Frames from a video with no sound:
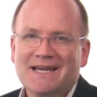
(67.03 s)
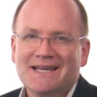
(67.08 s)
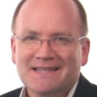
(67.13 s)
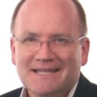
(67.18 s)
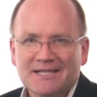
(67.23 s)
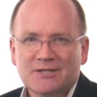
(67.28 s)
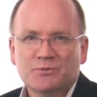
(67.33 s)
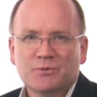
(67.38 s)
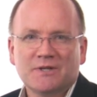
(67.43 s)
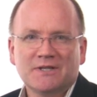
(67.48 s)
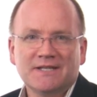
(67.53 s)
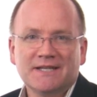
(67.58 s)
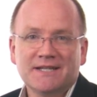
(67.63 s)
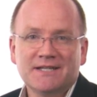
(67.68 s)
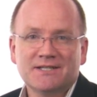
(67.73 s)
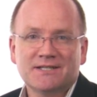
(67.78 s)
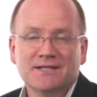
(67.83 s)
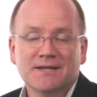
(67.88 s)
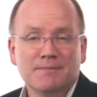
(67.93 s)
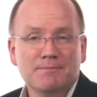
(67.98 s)
That's what
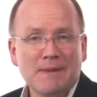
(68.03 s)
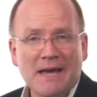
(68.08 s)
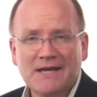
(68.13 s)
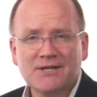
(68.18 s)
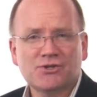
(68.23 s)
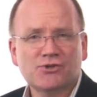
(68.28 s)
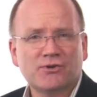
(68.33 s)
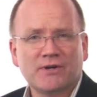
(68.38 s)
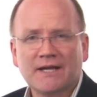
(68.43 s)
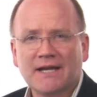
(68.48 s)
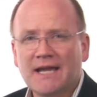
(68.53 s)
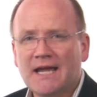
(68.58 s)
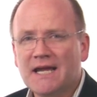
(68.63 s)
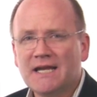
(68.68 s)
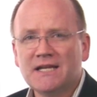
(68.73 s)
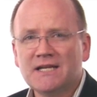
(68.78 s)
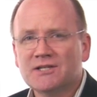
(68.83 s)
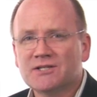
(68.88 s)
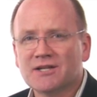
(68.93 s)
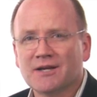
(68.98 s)
leads to mastering
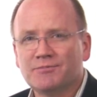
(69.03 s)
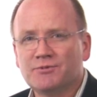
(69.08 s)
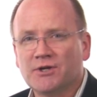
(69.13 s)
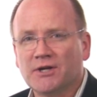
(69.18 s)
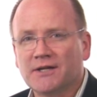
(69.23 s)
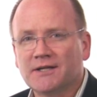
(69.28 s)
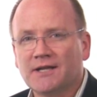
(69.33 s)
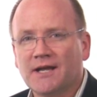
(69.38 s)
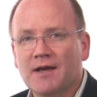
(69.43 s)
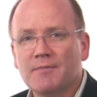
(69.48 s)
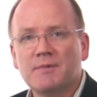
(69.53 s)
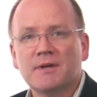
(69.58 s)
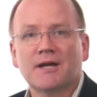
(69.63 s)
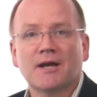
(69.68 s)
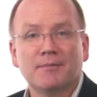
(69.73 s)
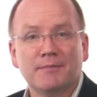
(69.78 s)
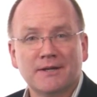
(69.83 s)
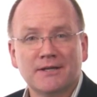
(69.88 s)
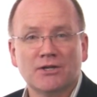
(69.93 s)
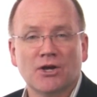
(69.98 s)
any subject and
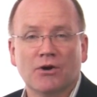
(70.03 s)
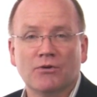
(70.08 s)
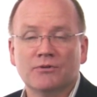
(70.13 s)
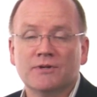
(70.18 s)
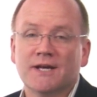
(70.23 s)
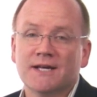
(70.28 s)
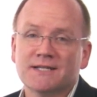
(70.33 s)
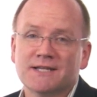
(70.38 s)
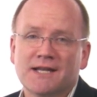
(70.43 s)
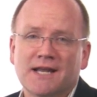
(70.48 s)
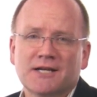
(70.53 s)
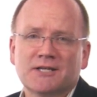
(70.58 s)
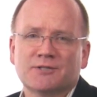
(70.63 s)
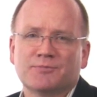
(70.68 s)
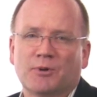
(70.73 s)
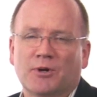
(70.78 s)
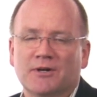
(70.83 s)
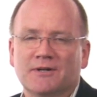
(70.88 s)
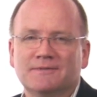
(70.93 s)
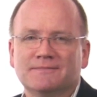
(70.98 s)
becoming known as an
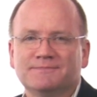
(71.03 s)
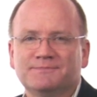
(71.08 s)
expert.